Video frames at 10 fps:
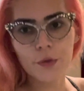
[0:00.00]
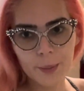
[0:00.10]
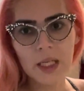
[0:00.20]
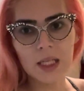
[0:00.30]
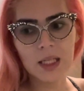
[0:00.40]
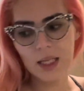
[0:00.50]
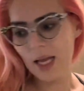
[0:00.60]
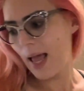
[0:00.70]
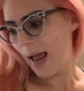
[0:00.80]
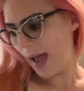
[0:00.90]
me
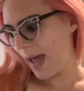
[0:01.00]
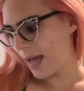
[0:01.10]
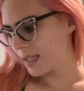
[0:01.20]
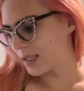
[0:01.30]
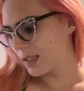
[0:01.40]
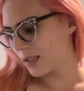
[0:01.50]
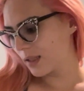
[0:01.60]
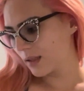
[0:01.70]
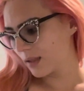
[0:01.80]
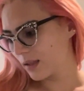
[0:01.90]
and
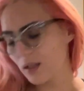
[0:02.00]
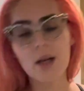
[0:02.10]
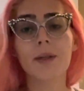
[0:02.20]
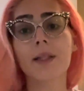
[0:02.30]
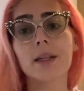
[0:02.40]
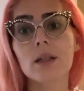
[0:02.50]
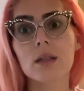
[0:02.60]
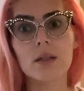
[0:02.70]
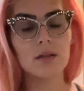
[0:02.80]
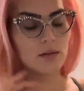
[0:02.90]
I'm not letting it go.